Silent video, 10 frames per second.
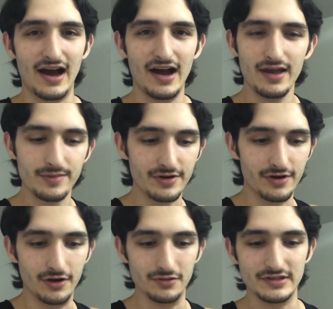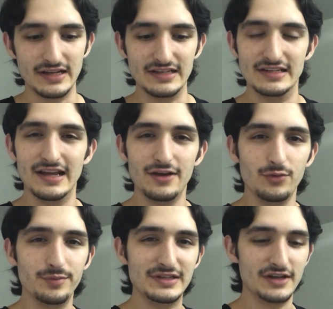I'm your host, and today
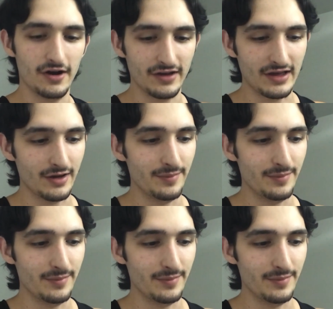we'll be talking